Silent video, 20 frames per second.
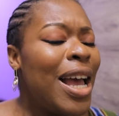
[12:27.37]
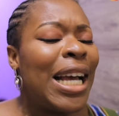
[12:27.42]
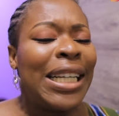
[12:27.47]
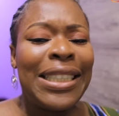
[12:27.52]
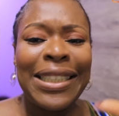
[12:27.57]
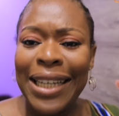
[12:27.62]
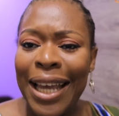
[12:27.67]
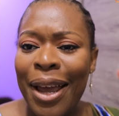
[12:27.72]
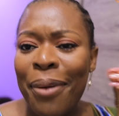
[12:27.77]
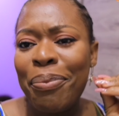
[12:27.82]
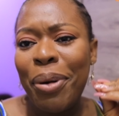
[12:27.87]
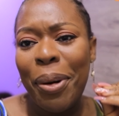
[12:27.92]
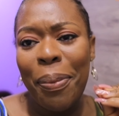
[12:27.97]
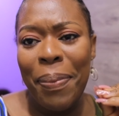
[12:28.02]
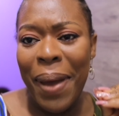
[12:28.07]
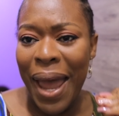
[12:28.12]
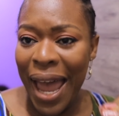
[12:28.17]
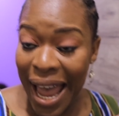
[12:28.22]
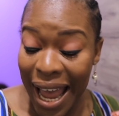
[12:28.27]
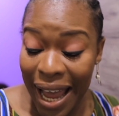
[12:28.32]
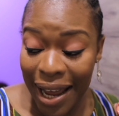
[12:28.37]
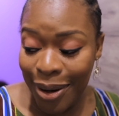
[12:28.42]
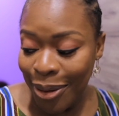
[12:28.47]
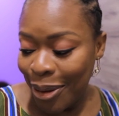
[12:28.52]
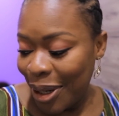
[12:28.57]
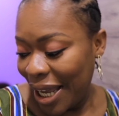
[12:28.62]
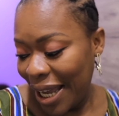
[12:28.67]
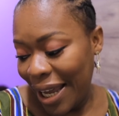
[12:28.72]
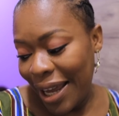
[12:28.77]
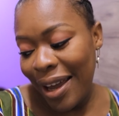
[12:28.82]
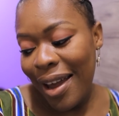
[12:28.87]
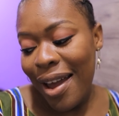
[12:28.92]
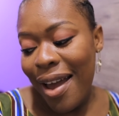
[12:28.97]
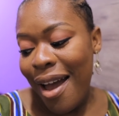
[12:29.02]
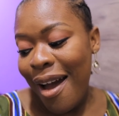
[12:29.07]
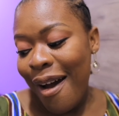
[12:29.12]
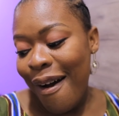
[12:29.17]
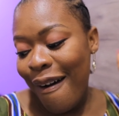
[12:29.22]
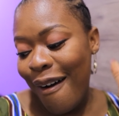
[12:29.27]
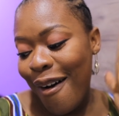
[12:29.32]
She came prepared, okay?
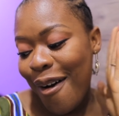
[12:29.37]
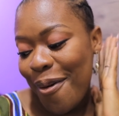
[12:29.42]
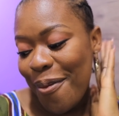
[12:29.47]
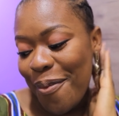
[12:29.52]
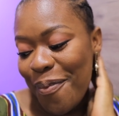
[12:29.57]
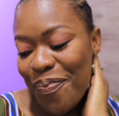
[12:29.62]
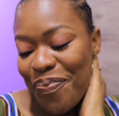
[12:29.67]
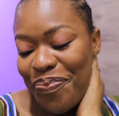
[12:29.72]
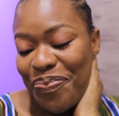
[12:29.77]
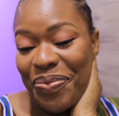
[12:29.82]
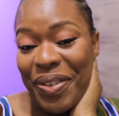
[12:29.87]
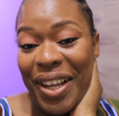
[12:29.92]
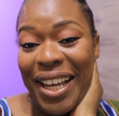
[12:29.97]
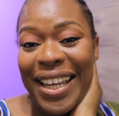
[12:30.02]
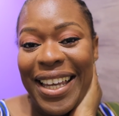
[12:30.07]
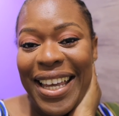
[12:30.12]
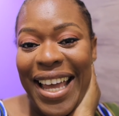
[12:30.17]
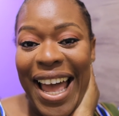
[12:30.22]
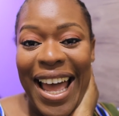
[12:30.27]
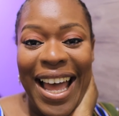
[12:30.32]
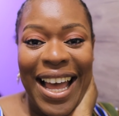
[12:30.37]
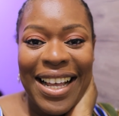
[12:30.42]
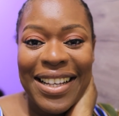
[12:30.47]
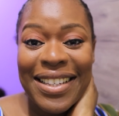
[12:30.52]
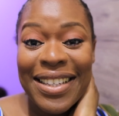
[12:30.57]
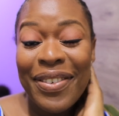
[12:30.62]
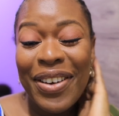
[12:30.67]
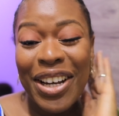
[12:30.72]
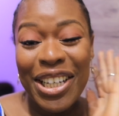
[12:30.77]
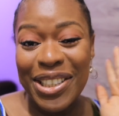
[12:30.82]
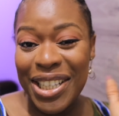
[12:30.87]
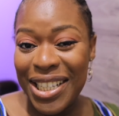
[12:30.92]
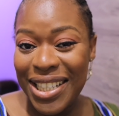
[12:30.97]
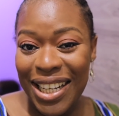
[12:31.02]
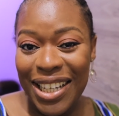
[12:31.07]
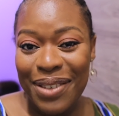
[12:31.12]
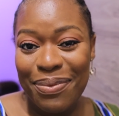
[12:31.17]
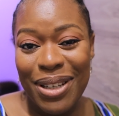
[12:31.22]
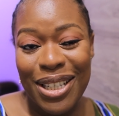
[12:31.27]
Yeah, if you're interested,